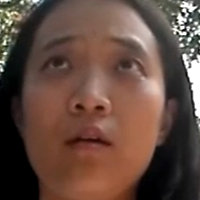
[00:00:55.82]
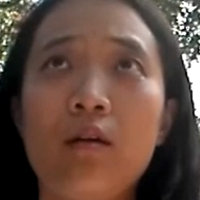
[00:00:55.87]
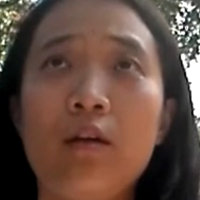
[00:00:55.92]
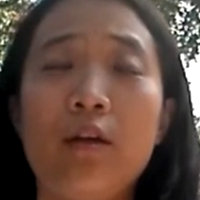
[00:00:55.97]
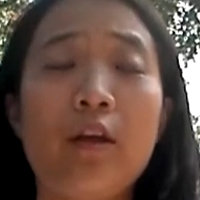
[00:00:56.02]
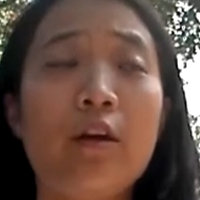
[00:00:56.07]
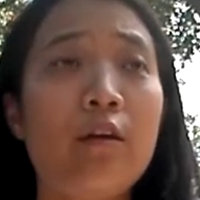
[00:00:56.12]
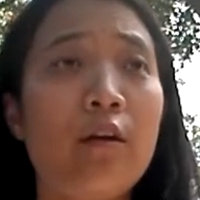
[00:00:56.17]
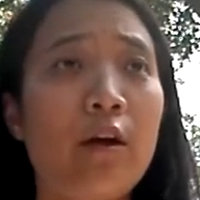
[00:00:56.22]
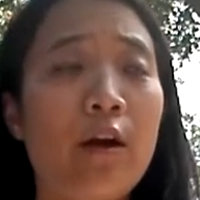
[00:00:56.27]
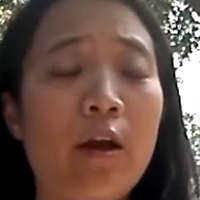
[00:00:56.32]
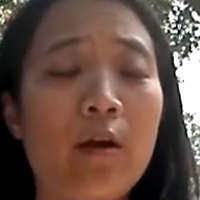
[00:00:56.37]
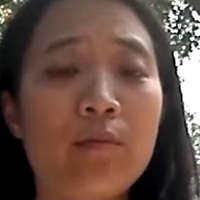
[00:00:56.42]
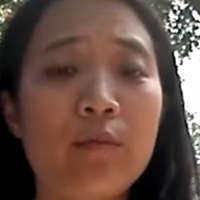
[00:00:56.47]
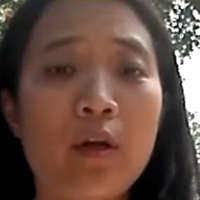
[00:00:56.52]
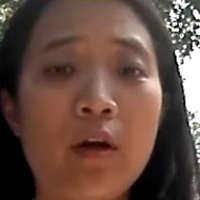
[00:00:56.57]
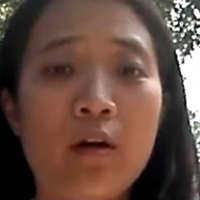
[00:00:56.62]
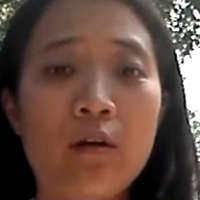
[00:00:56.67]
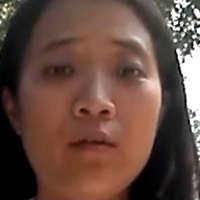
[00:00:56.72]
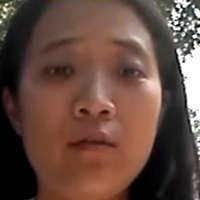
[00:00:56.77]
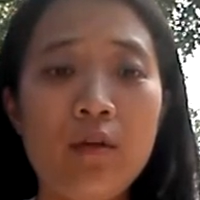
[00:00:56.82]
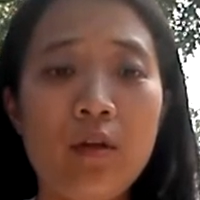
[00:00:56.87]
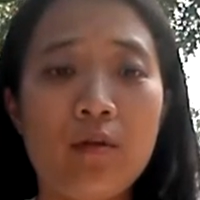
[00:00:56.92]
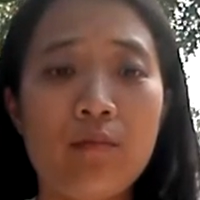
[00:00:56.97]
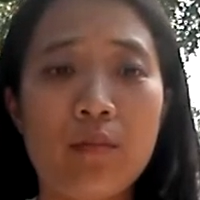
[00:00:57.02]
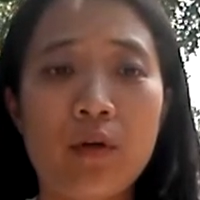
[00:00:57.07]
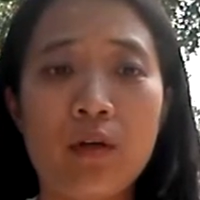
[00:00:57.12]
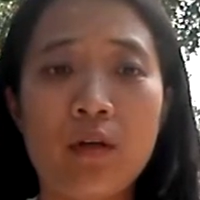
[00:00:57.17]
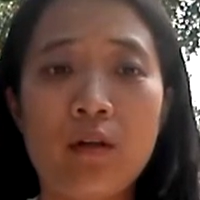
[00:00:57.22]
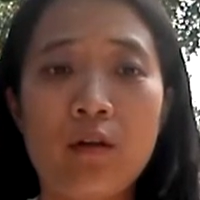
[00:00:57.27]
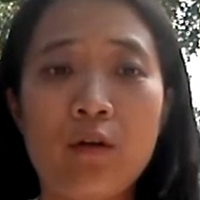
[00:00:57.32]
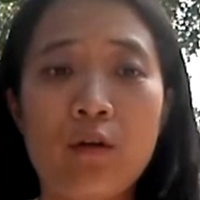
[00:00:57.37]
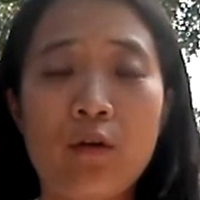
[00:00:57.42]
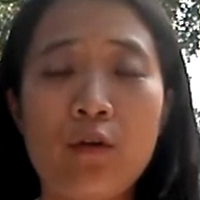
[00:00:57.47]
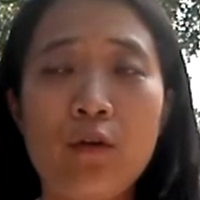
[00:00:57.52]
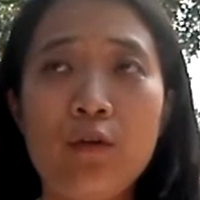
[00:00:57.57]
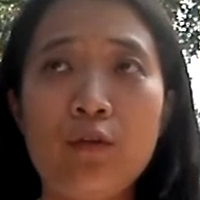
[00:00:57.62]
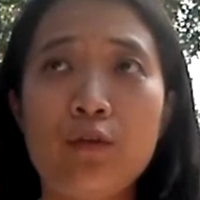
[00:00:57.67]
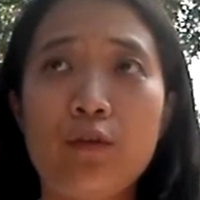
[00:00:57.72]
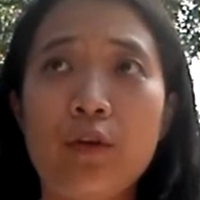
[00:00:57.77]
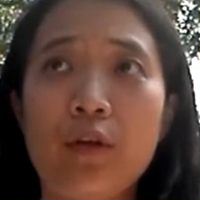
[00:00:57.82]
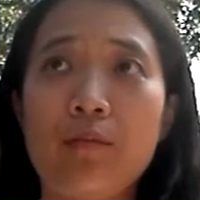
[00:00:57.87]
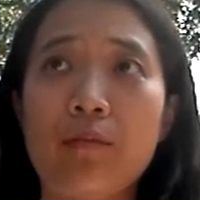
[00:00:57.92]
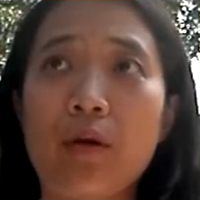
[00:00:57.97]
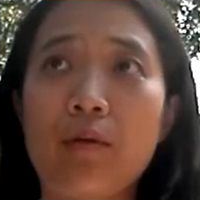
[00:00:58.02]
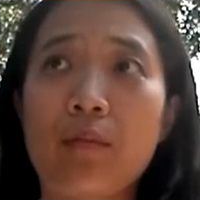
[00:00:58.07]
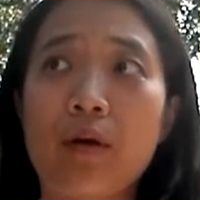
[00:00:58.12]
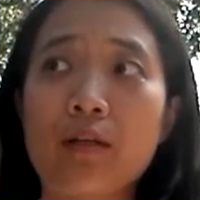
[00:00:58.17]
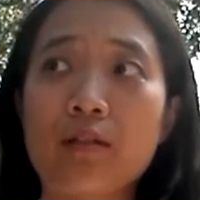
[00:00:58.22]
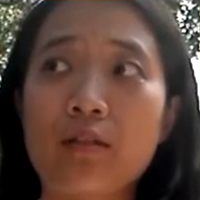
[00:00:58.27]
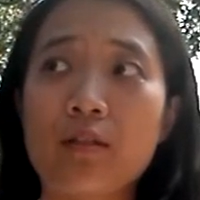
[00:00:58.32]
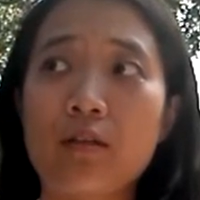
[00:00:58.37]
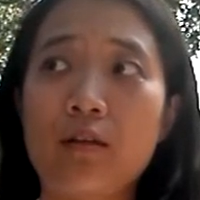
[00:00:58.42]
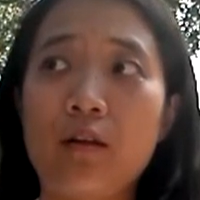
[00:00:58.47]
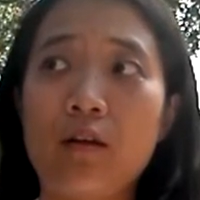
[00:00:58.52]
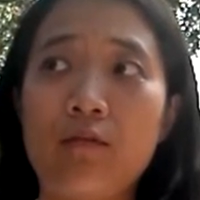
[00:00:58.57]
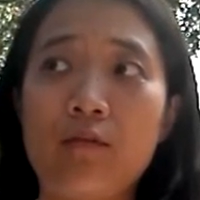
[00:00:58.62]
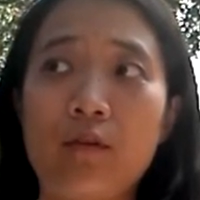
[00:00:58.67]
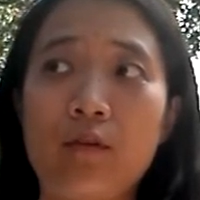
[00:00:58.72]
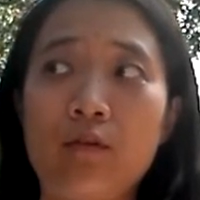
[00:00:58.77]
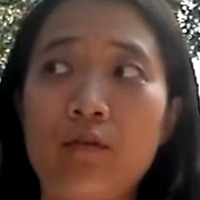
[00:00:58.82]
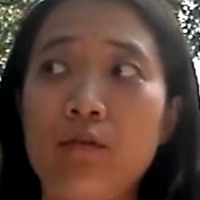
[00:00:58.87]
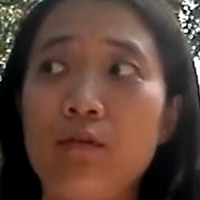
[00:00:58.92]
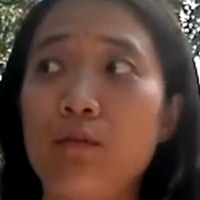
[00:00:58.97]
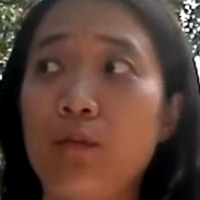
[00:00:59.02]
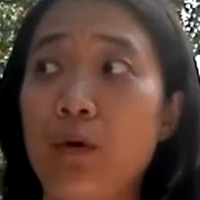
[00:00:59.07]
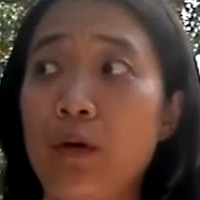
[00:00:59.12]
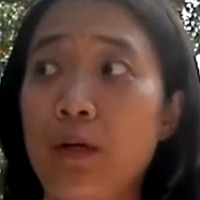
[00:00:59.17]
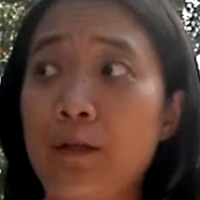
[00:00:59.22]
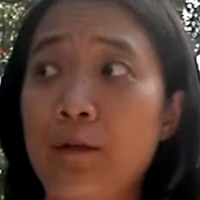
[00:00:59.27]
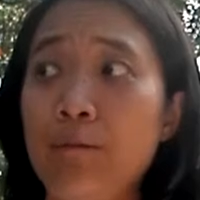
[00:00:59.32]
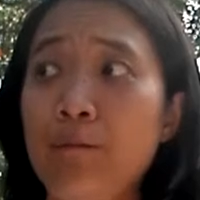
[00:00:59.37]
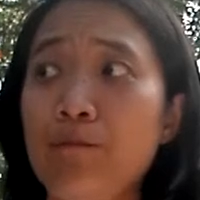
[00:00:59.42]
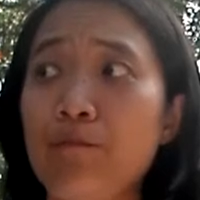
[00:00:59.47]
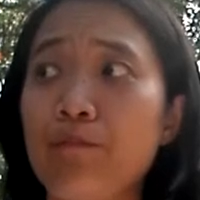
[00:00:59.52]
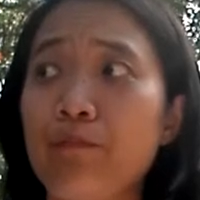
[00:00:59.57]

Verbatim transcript: Here I am now in Bangalore doing my master level 1